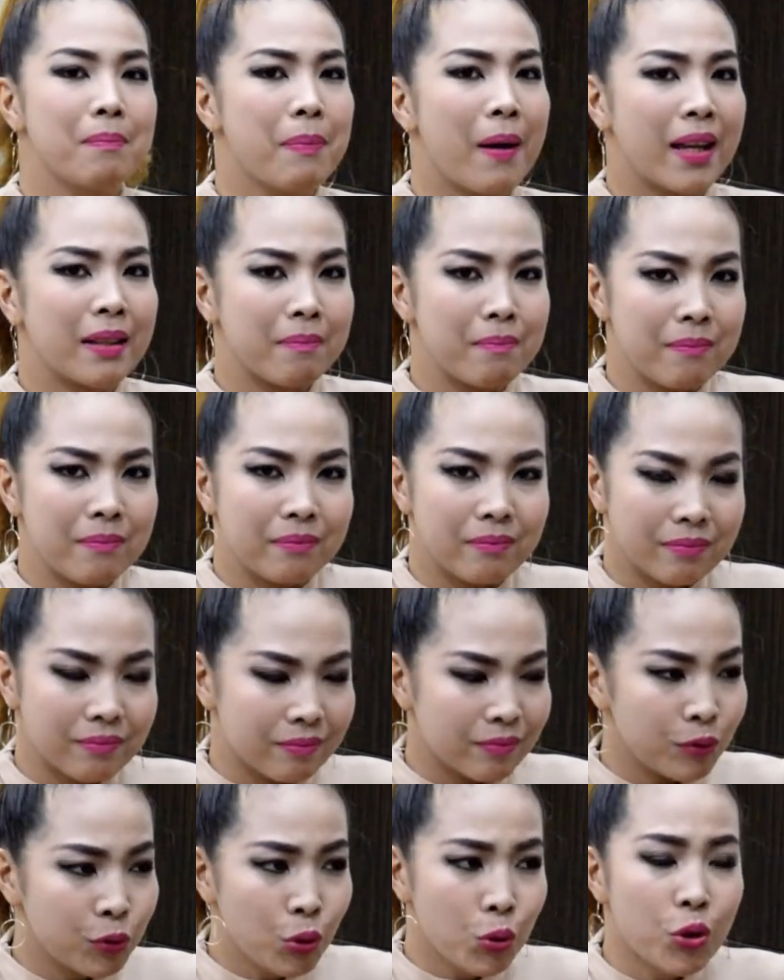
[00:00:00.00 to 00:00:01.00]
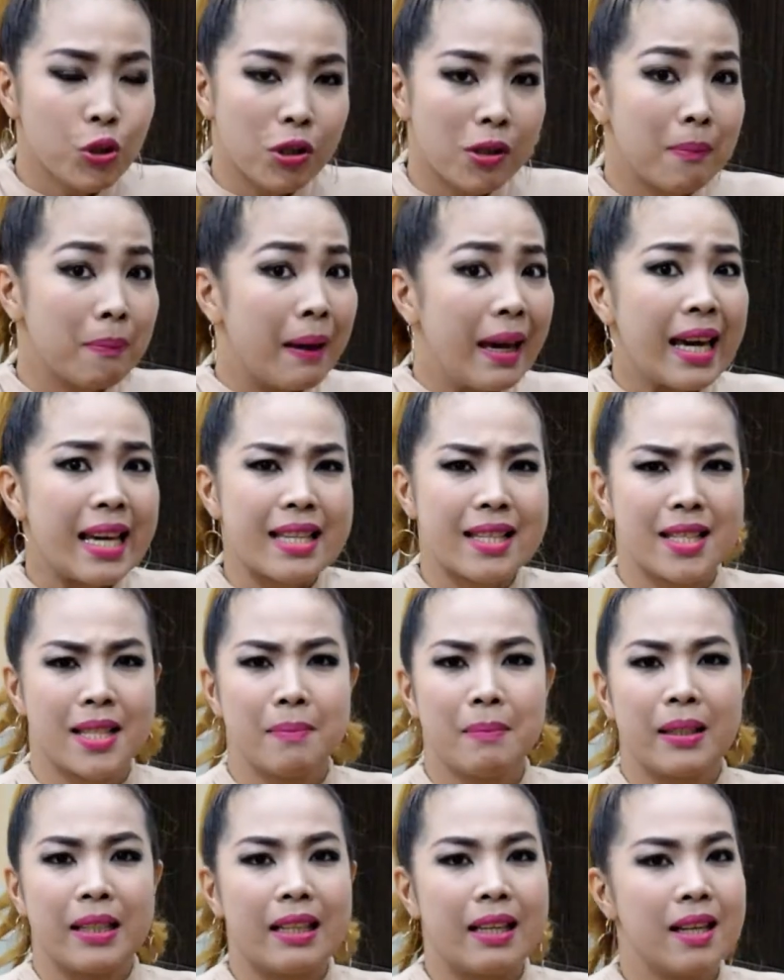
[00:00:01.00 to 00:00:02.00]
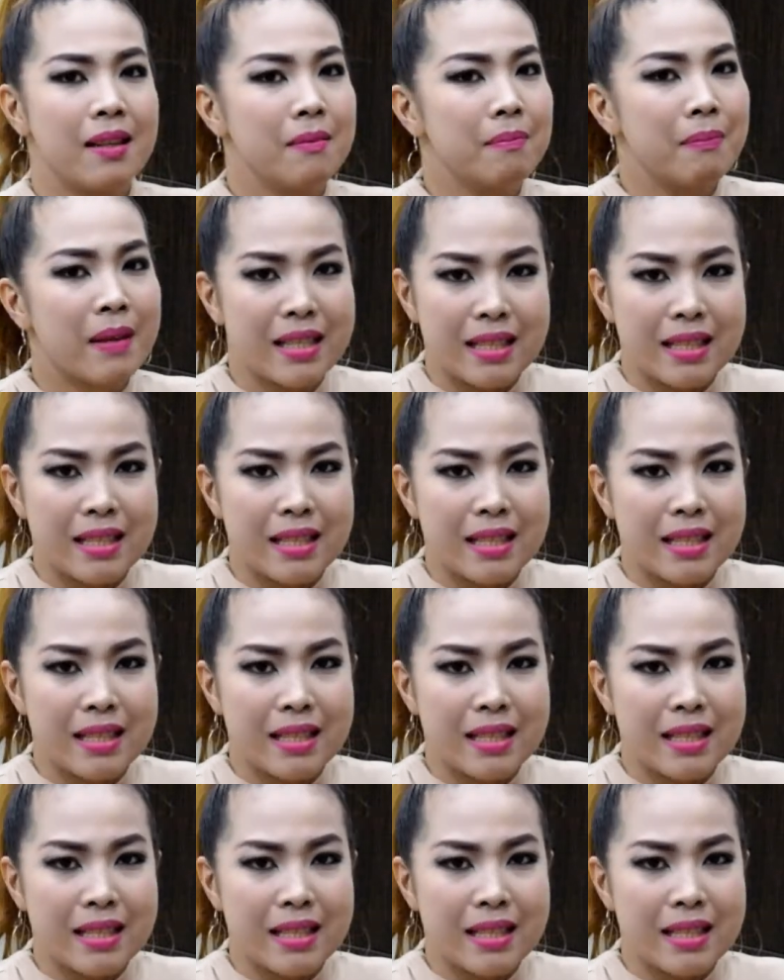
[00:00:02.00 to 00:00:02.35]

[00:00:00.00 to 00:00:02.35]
But do your best na maging